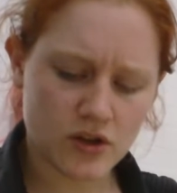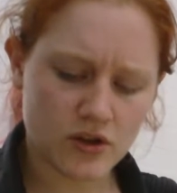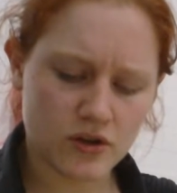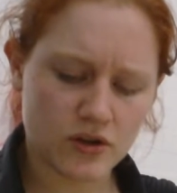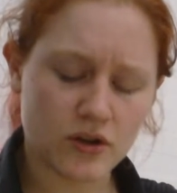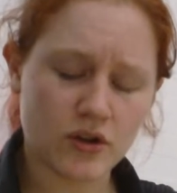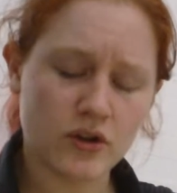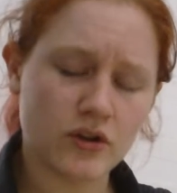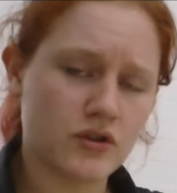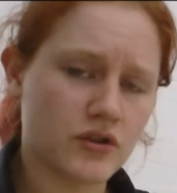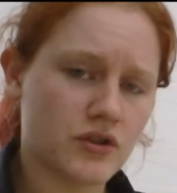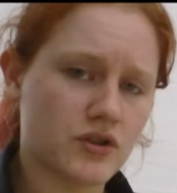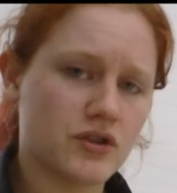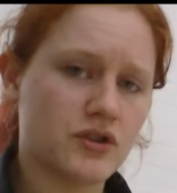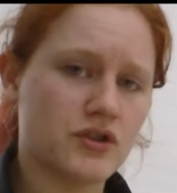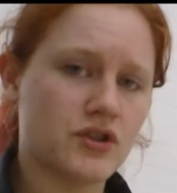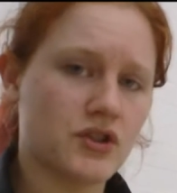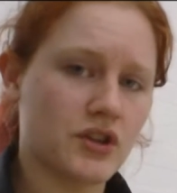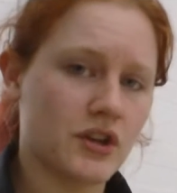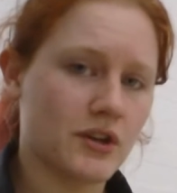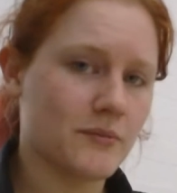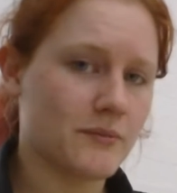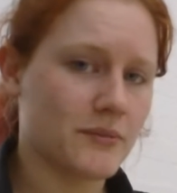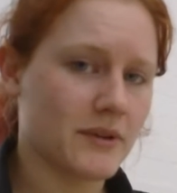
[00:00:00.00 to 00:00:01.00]
not
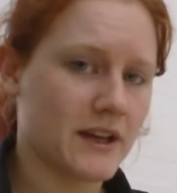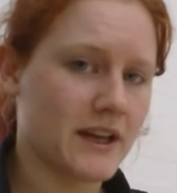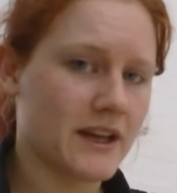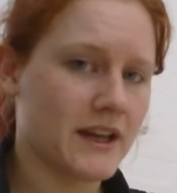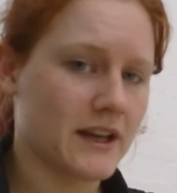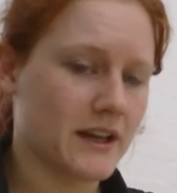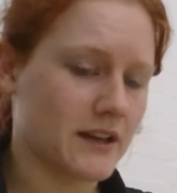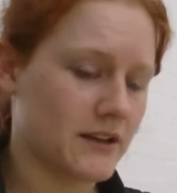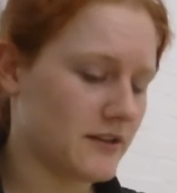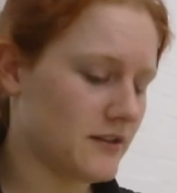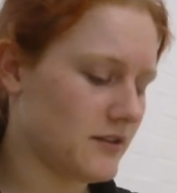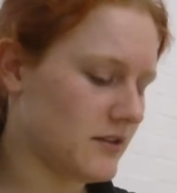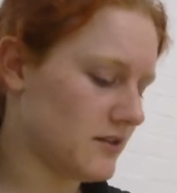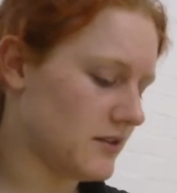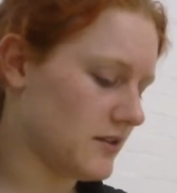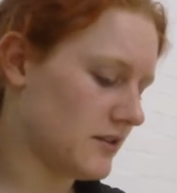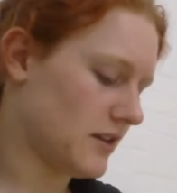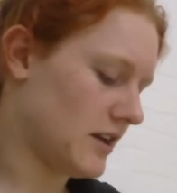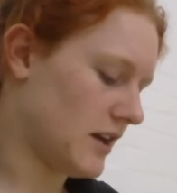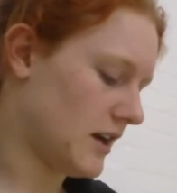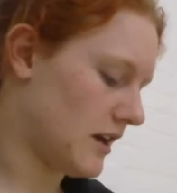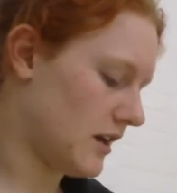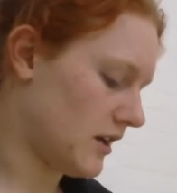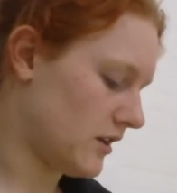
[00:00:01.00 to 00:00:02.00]
jump ahead
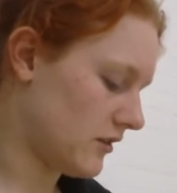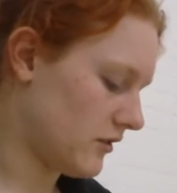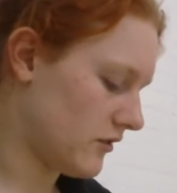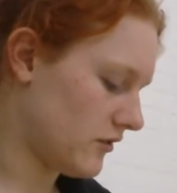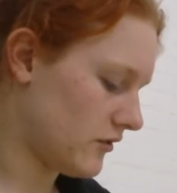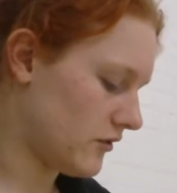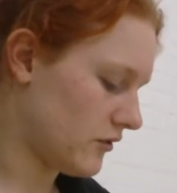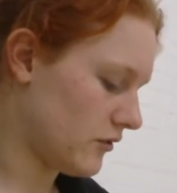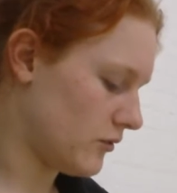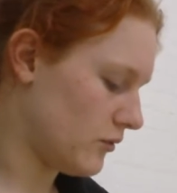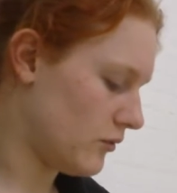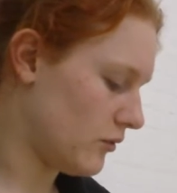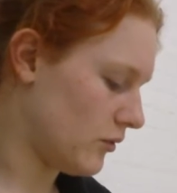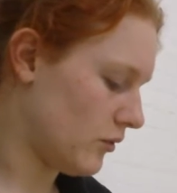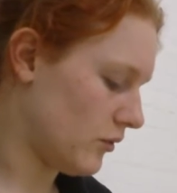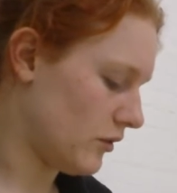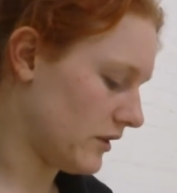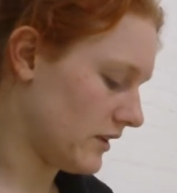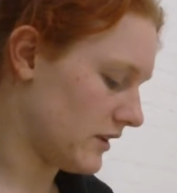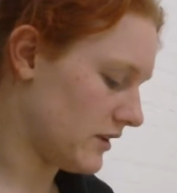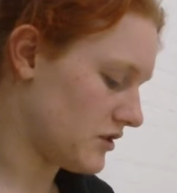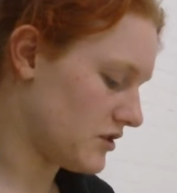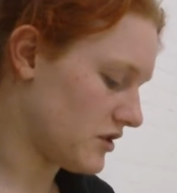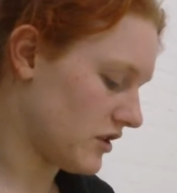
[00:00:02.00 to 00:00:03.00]
and do all
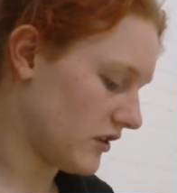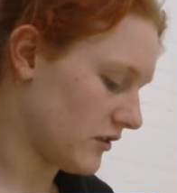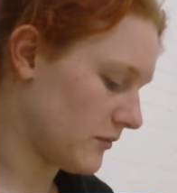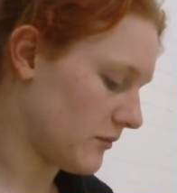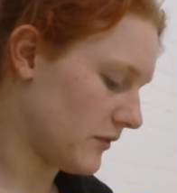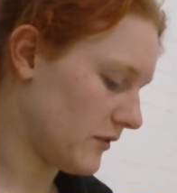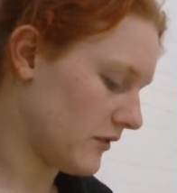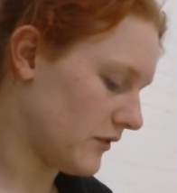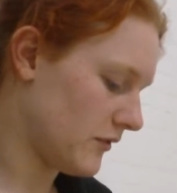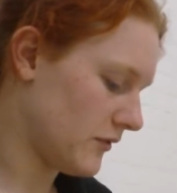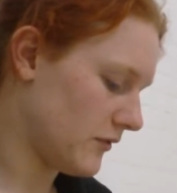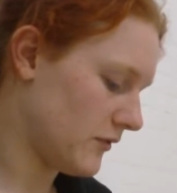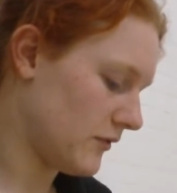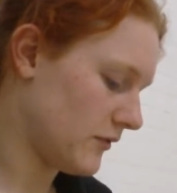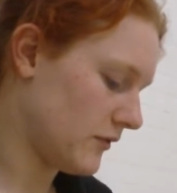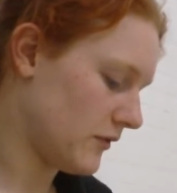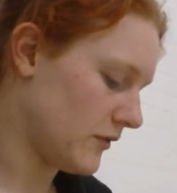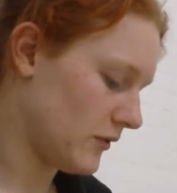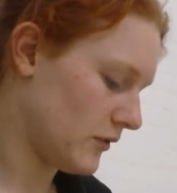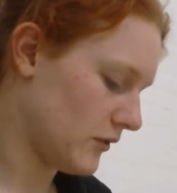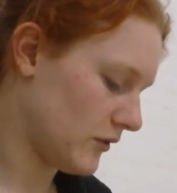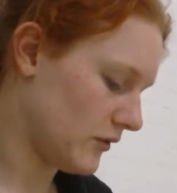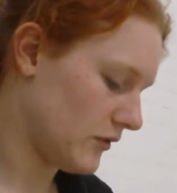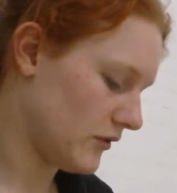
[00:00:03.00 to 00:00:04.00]
the adjustments
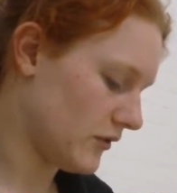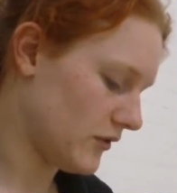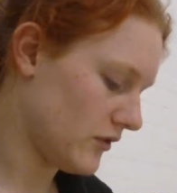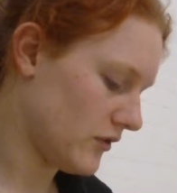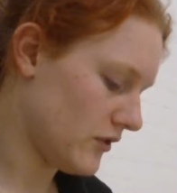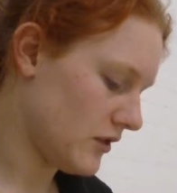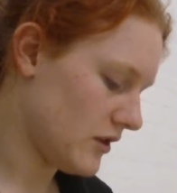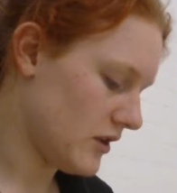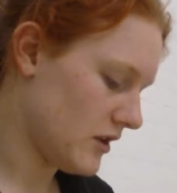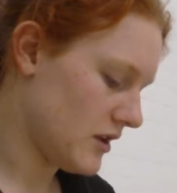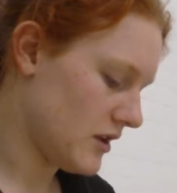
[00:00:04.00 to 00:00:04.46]
first.